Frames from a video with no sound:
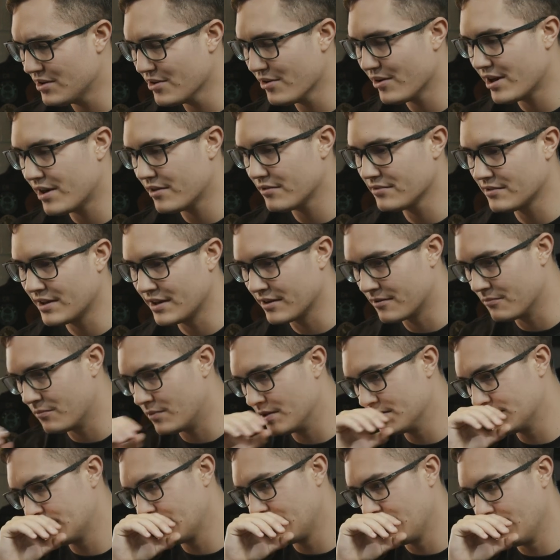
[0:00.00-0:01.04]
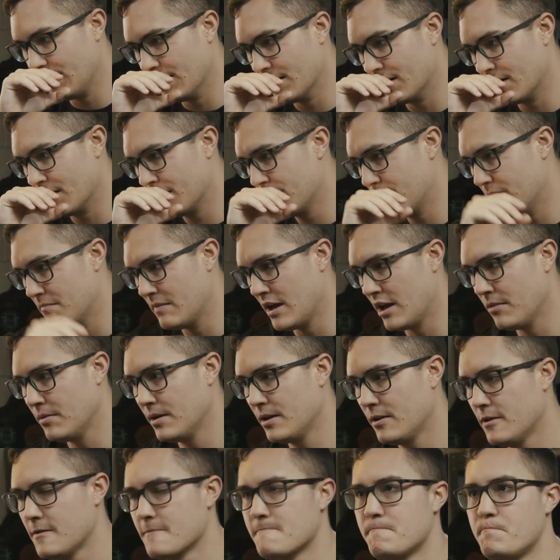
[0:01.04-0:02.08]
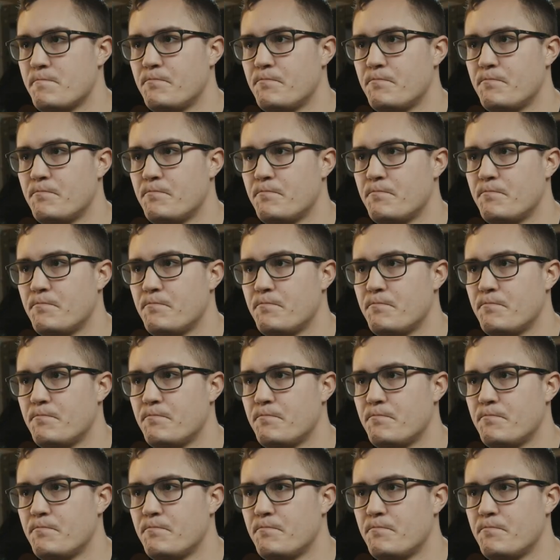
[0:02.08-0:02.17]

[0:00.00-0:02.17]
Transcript: go out like once a year, maybe.